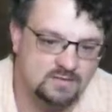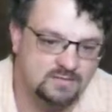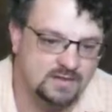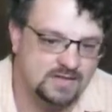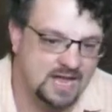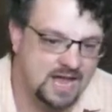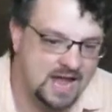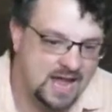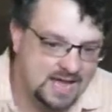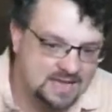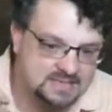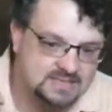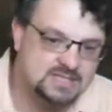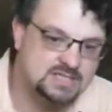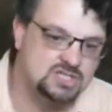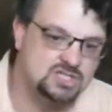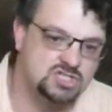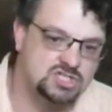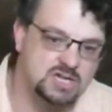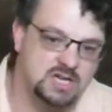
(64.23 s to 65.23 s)
of it
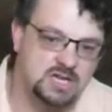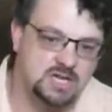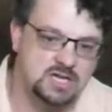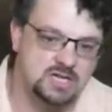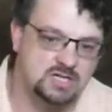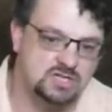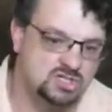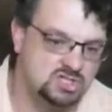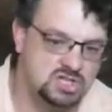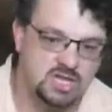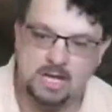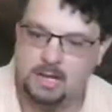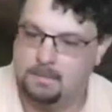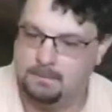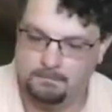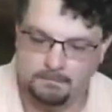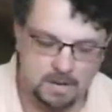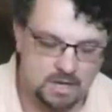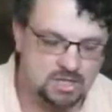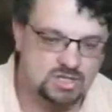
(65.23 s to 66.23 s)
hasn't changed
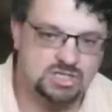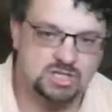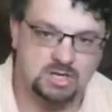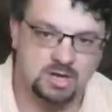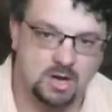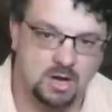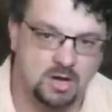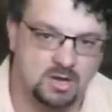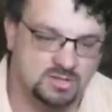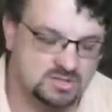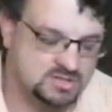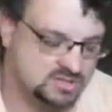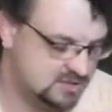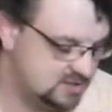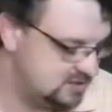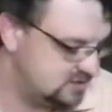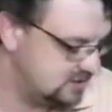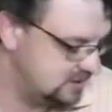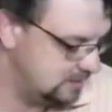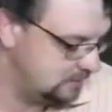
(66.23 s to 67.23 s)
much at all
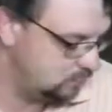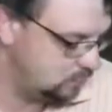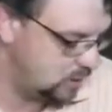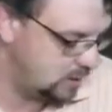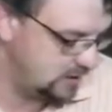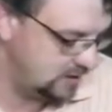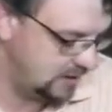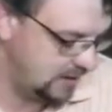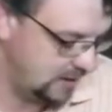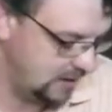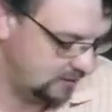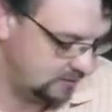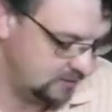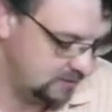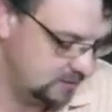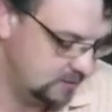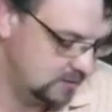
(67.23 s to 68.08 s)
since they brought it out.